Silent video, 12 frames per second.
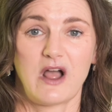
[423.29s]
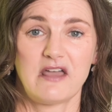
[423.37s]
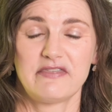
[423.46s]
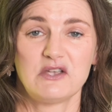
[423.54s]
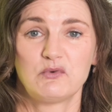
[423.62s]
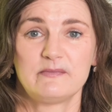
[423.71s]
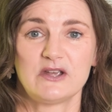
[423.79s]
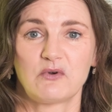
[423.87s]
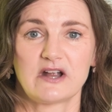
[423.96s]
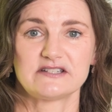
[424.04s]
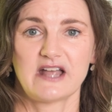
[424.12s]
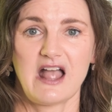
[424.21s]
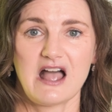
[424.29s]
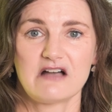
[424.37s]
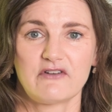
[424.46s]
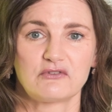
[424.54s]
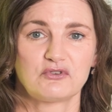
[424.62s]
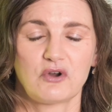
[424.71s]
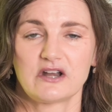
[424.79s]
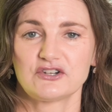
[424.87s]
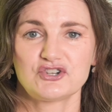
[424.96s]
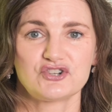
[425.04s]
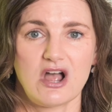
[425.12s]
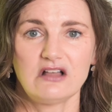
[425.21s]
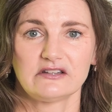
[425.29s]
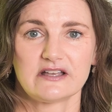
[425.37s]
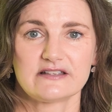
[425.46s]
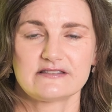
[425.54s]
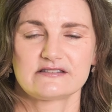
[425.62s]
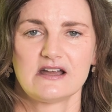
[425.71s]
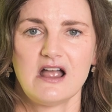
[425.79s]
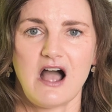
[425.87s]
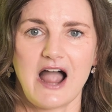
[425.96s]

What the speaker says: think would be great to have. I would create a shot list.